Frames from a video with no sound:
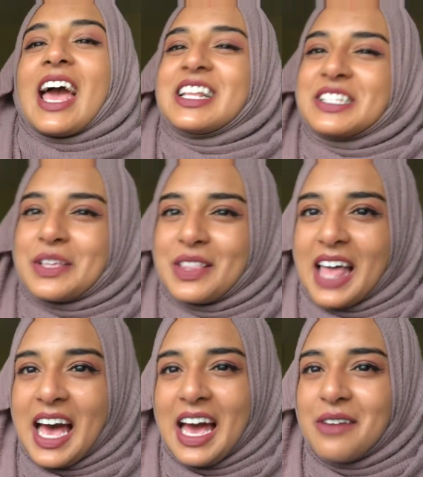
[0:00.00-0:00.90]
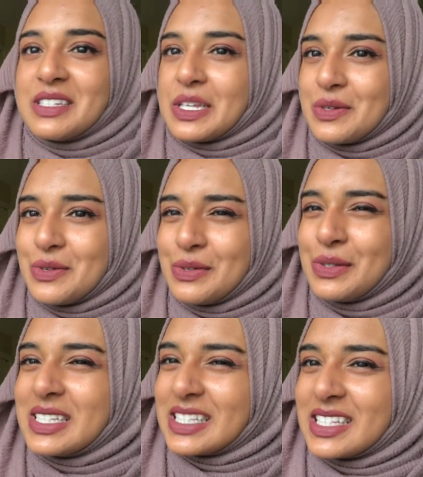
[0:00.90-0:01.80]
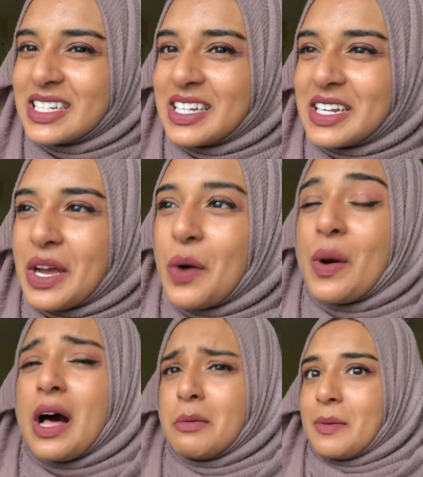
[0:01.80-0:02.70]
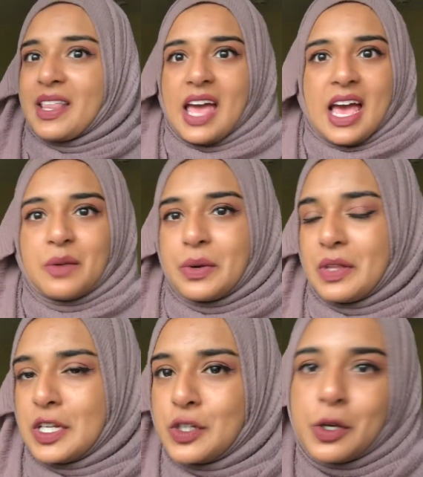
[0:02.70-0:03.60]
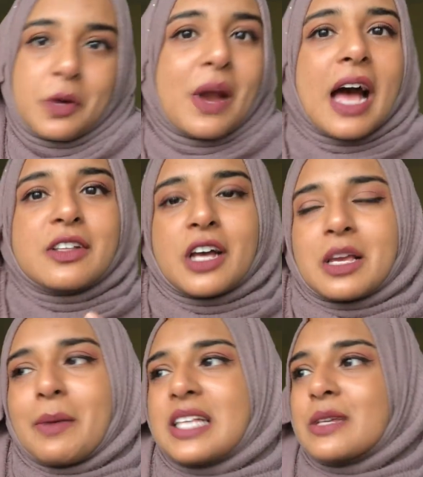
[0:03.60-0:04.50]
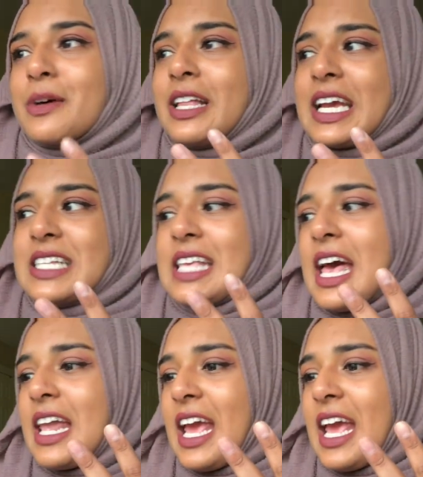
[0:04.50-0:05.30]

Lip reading: And so that I was like, ooh, this isn't gonna go well. But by the end, we were like joking around, talking basketball, like I said.